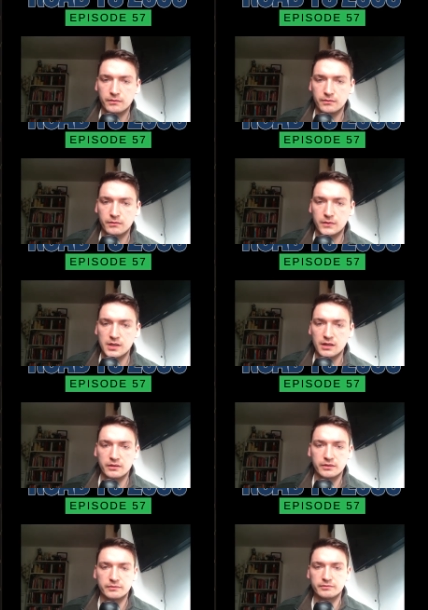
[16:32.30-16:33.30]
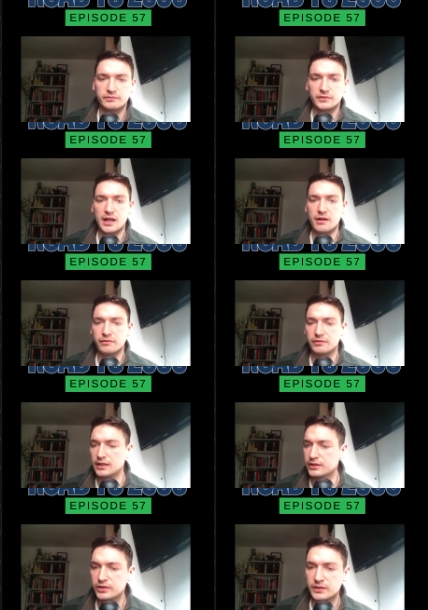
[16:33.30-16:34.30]
Yeah, F,
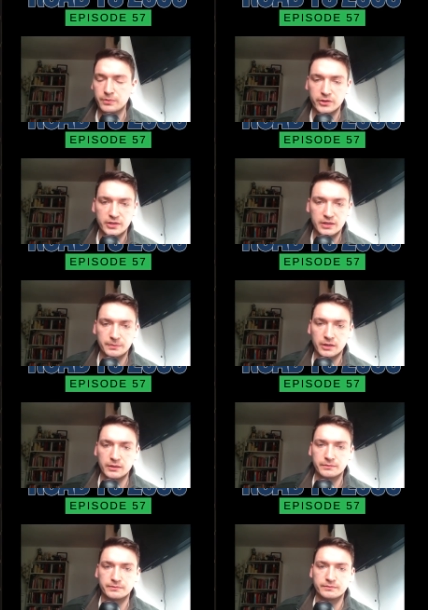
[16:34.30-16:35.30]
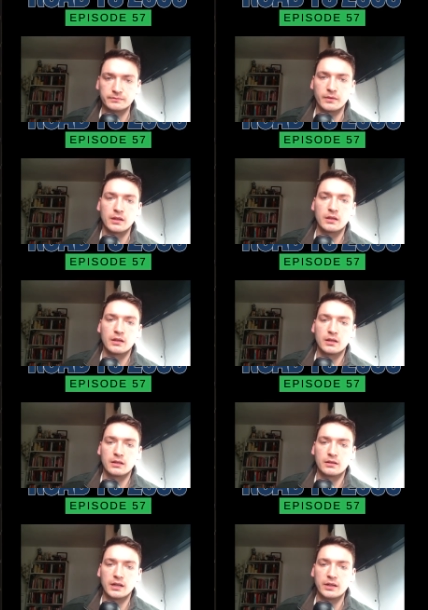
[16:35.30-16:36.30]
let's just push this pawn.
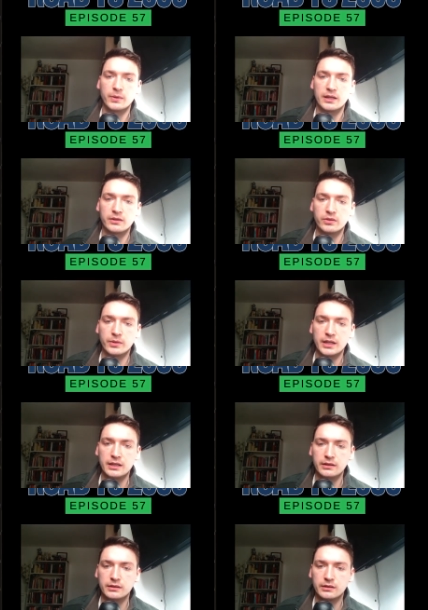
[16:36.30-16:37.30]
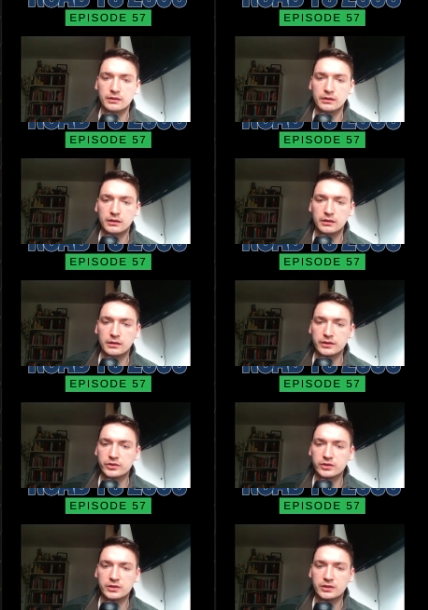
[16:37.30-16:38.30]
Knight went out the way. Let's
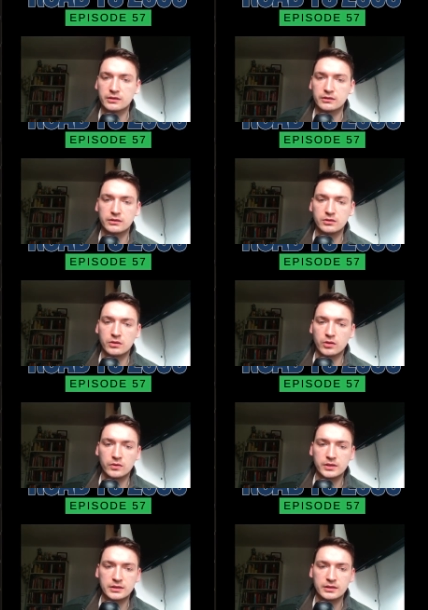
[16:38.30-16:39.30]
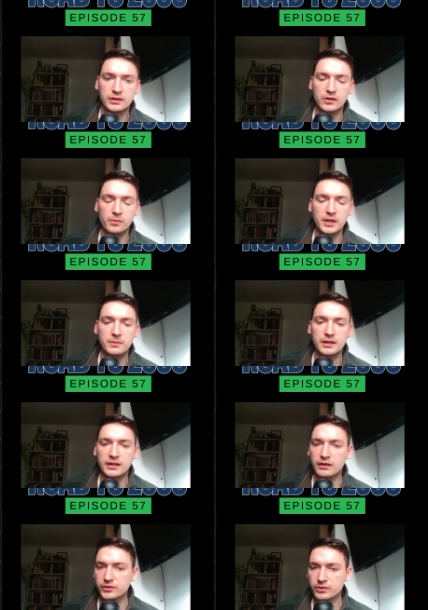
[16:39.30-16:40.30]
just roll these, you know, maybe I
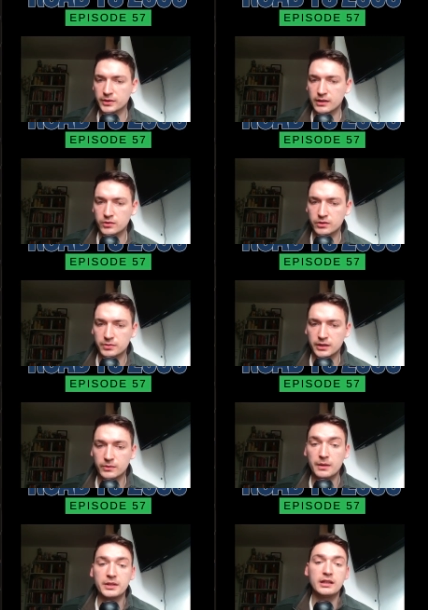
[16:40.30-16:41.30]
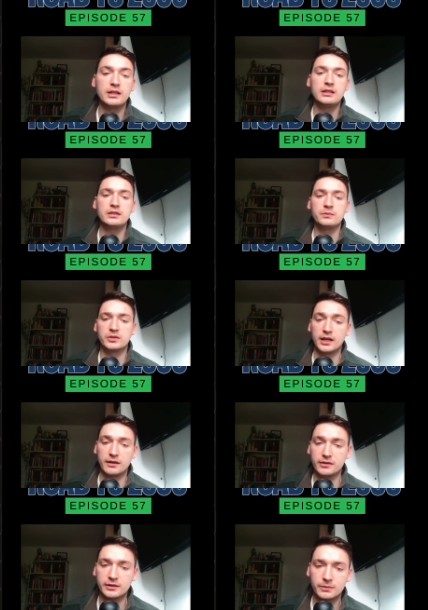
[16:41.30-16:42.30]
have some counterplay. Well, I mean, he seems to
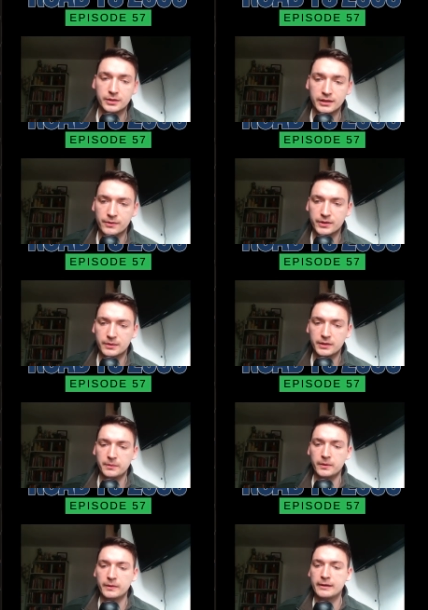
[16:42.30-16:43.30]
have a little bit of counterplay, but